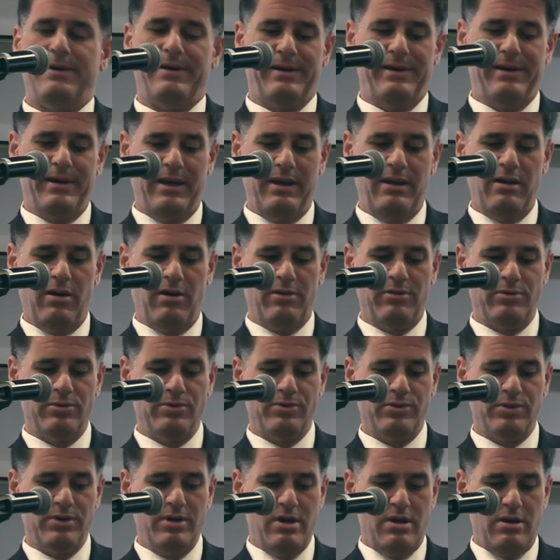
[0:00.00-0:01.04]
uh, and
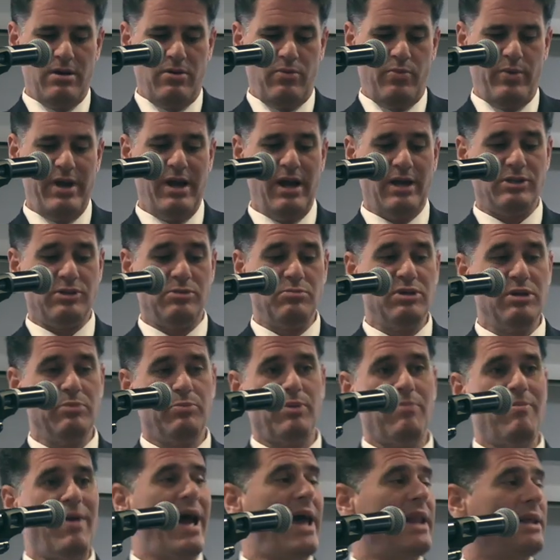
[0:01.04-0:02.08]
others. We got some
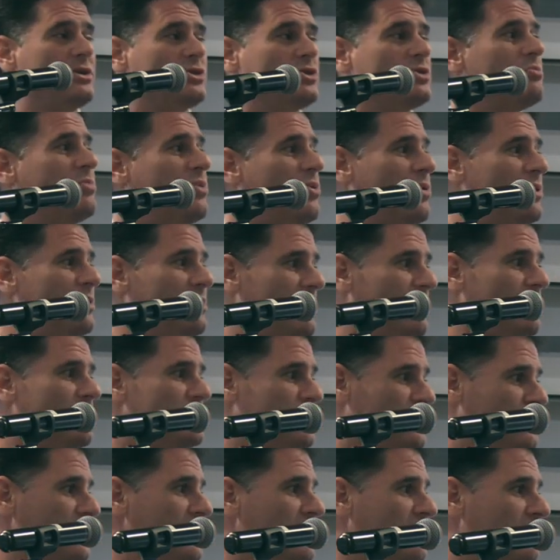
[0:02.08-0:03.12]
diplomatic support that
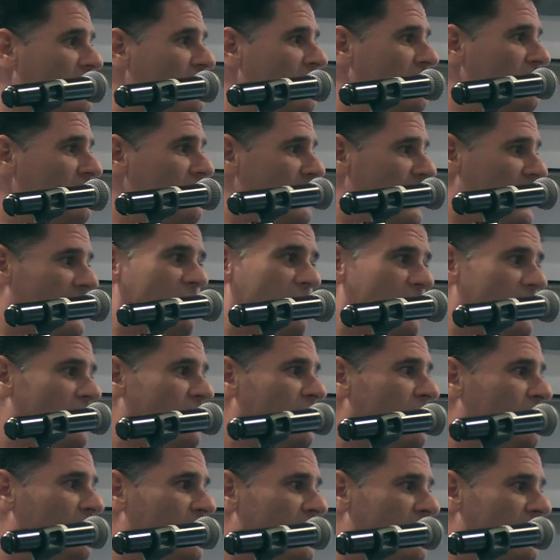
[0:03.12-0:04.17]
was critical at
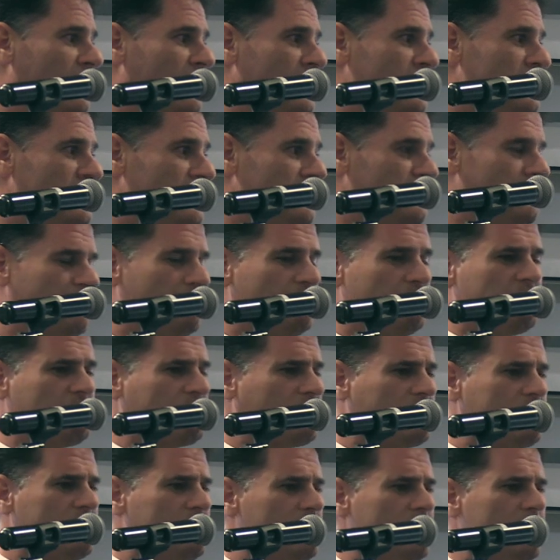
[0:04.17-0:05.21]
critical periods.
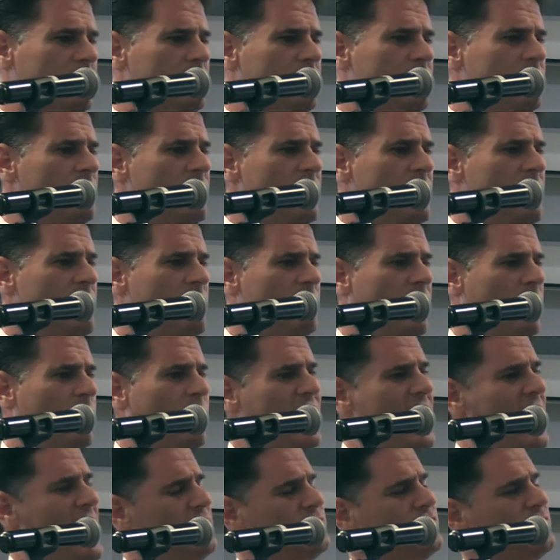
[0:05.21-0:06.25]
But
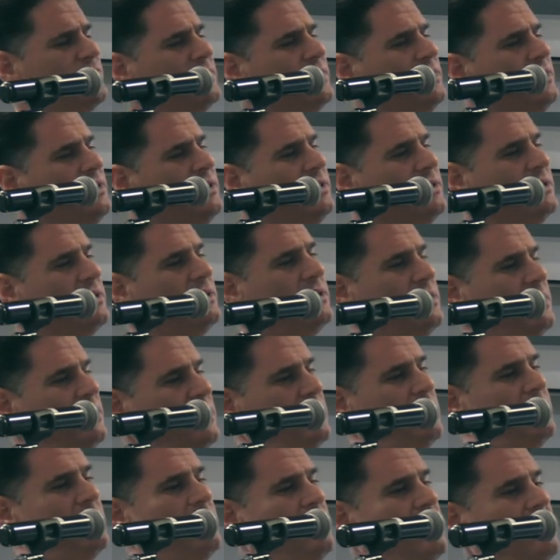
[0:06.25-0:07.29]
we actually,
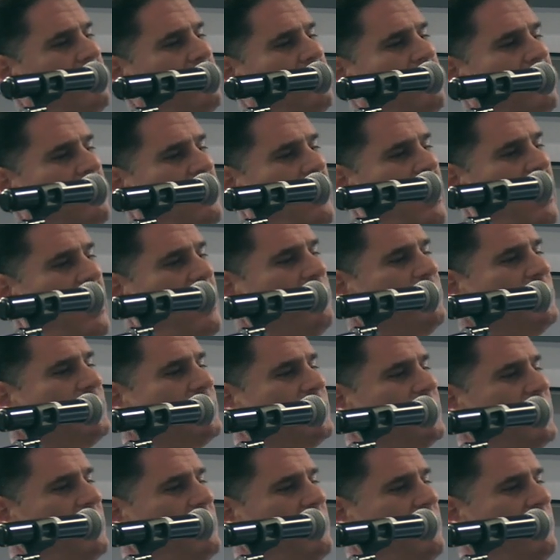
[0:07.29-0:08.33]
I would
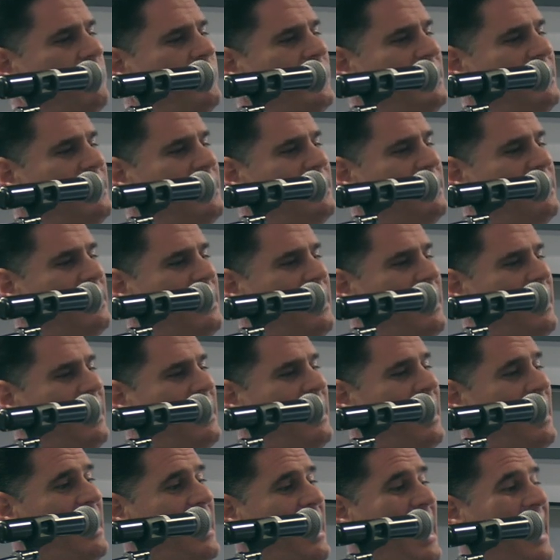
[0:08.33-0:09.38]
say that we didn't
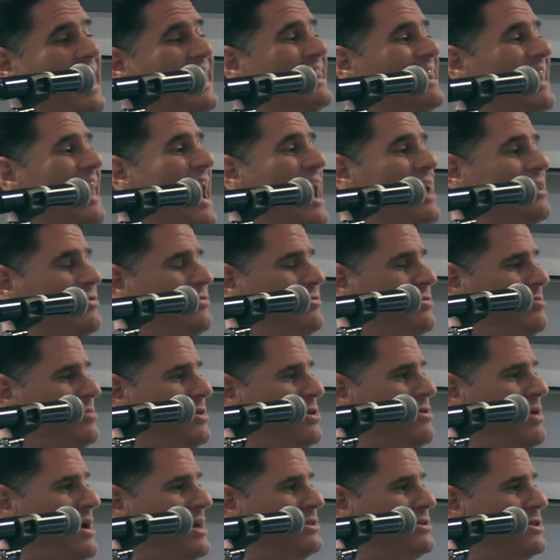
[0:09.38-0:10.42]
get a lot from
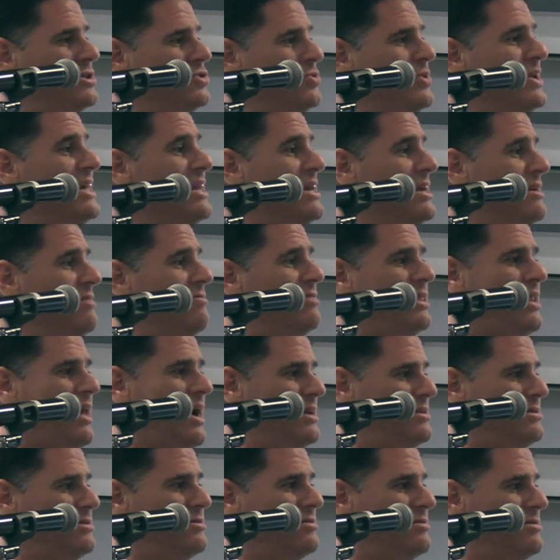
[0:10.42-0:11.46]
the United States. We didn't give a
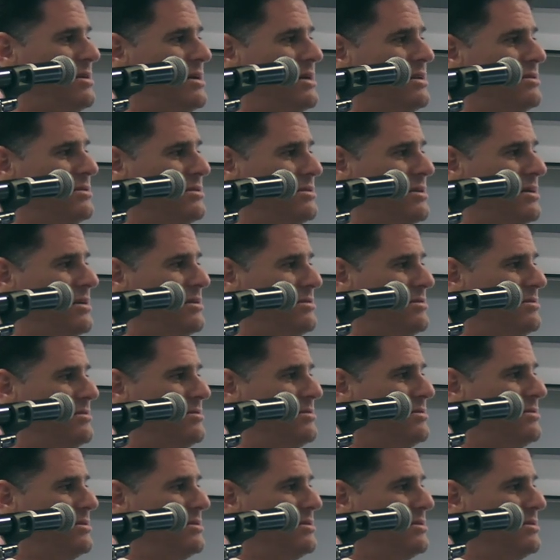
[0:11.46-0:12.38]
lot to the United States